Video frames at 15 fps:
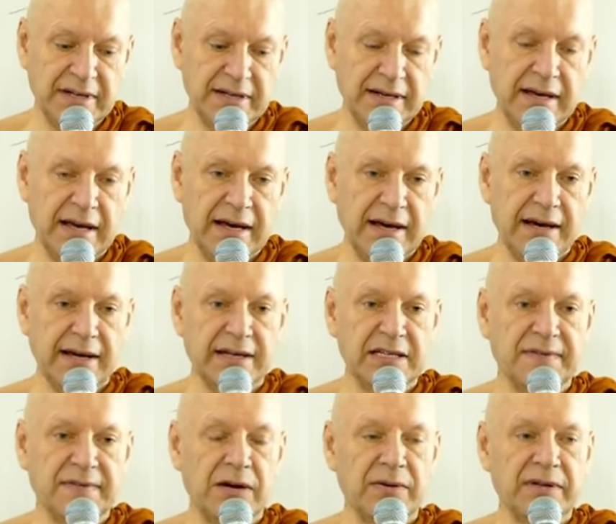It is
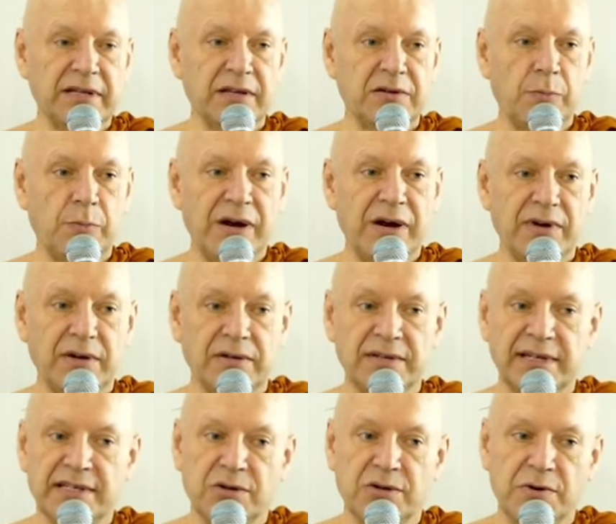found in the numerical
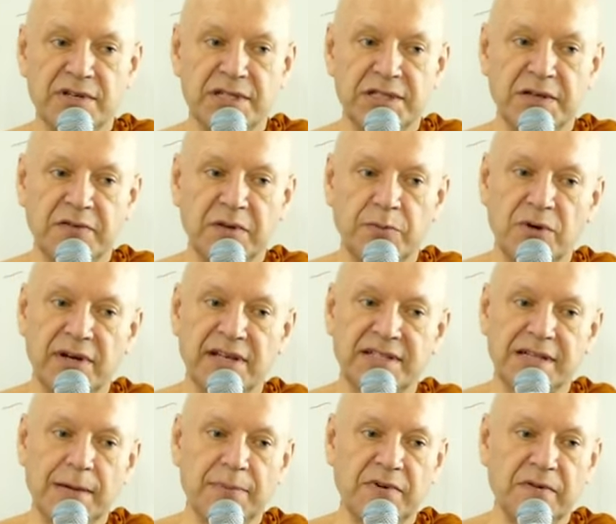discourses of the Buddha,
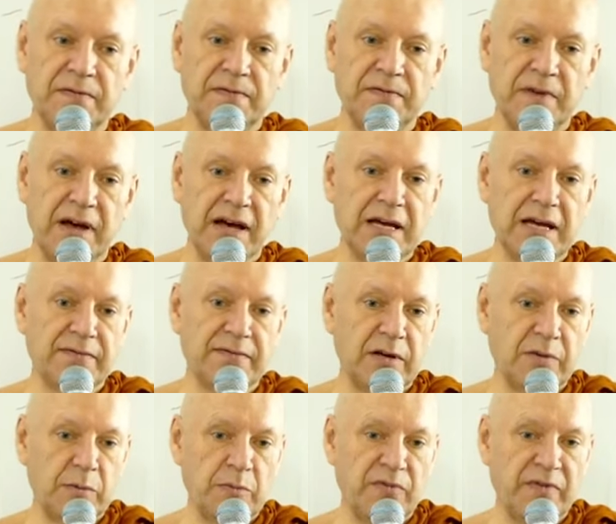chapter 5,
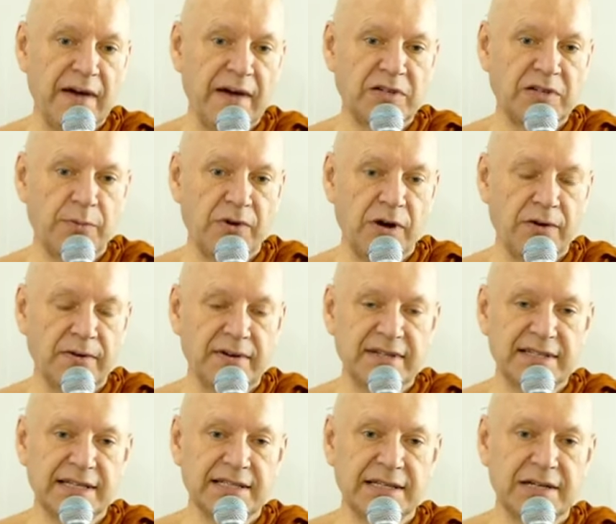then 5 number
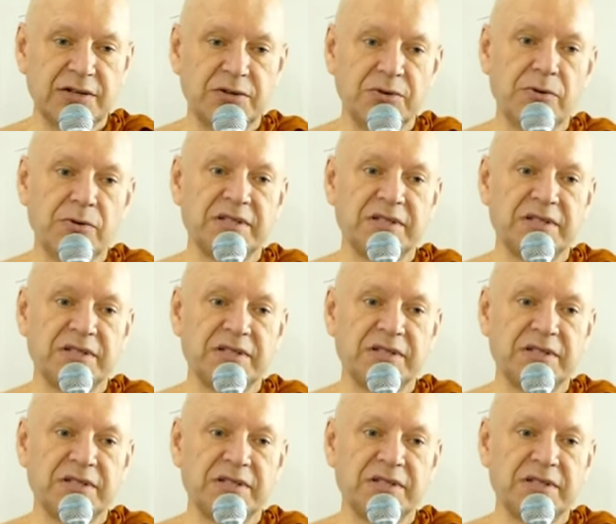162.